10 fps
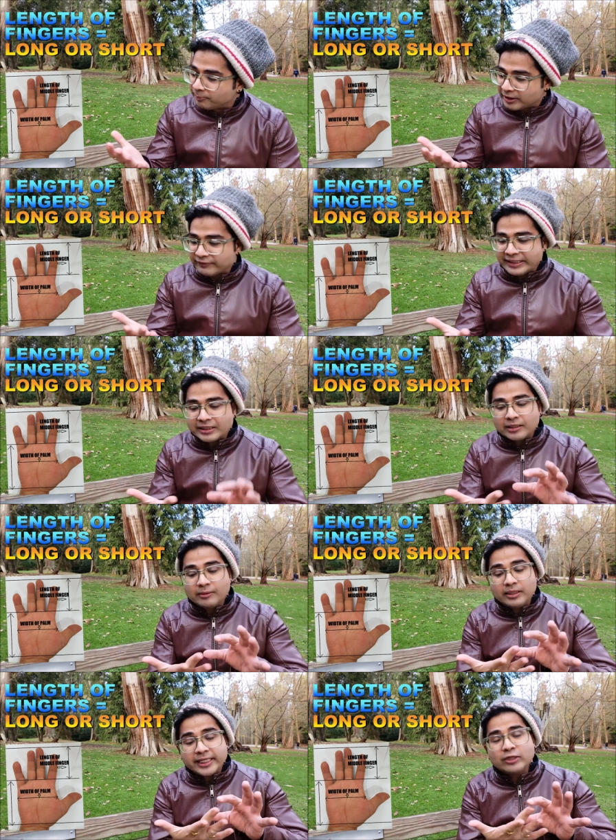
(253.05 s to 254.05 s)
between
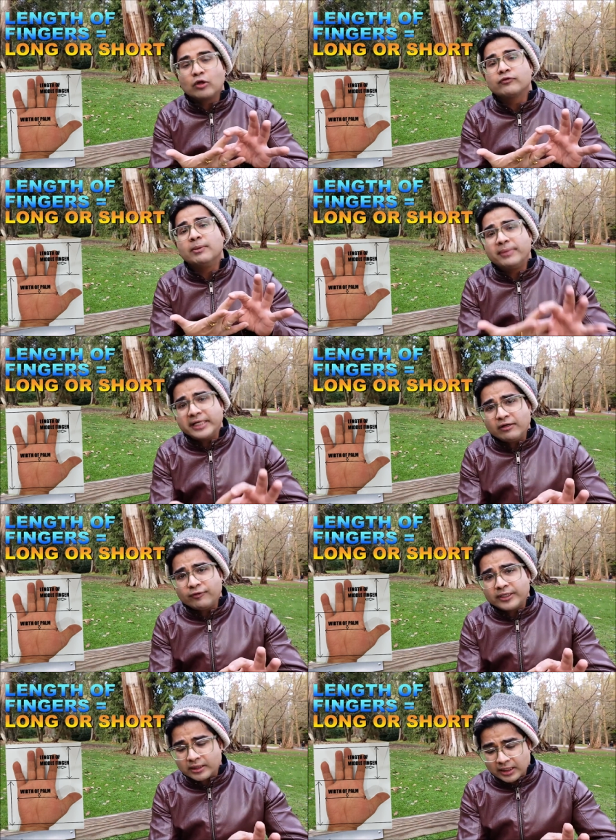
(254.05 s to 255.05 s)
the length of the middle
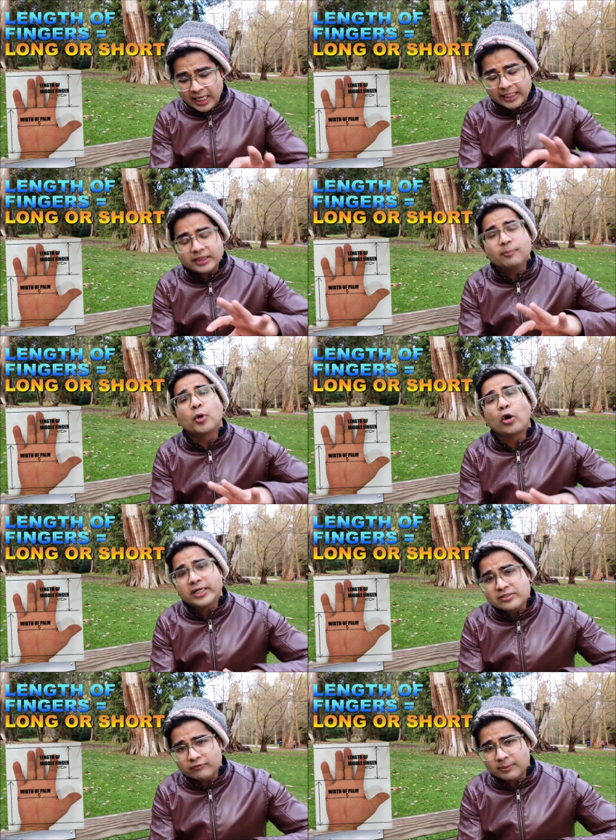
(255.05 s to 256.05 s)
finger and the
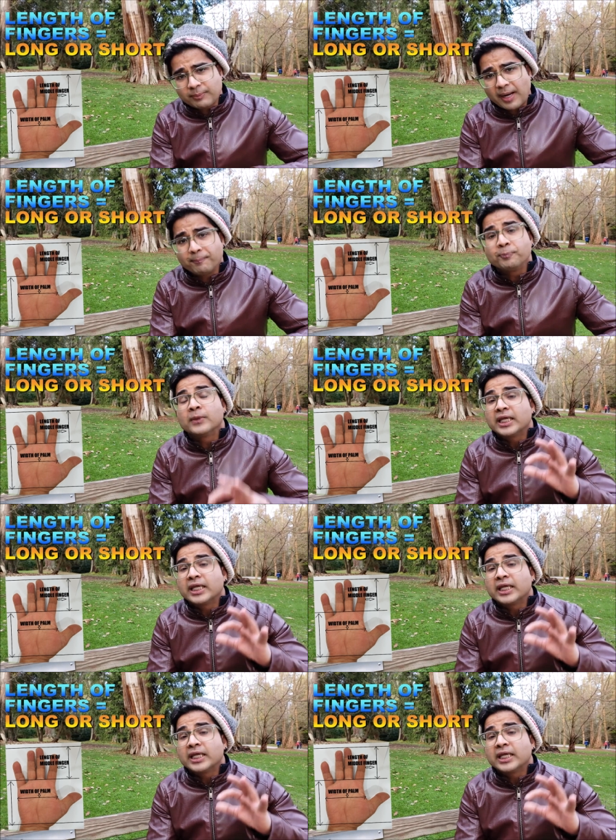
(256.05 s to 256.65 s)
broadness of the palm.